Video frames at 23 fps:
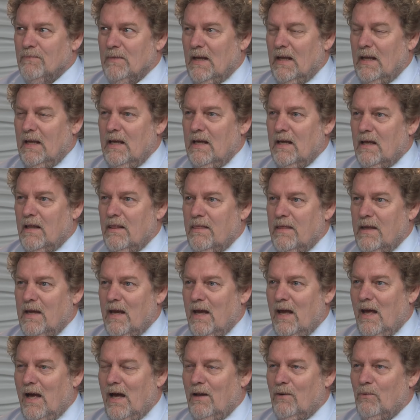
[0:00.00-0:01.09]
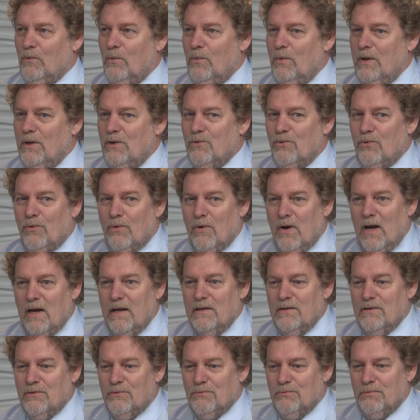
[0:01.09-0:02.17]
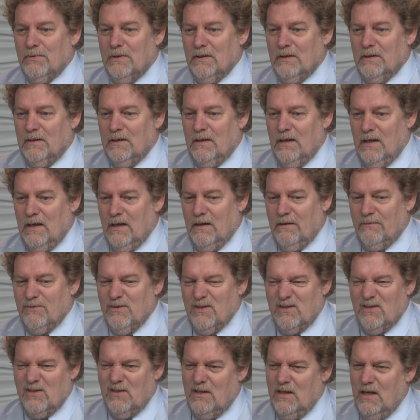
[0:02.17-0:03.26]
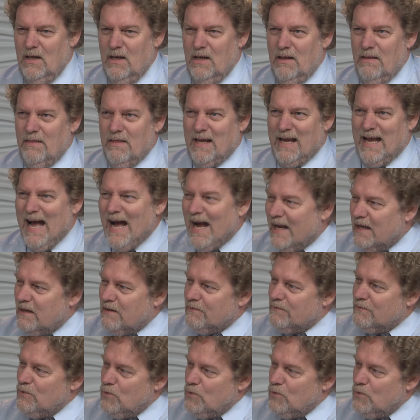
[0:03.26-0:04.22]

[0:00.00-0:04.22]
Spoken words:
And that we tried to really have just the kind of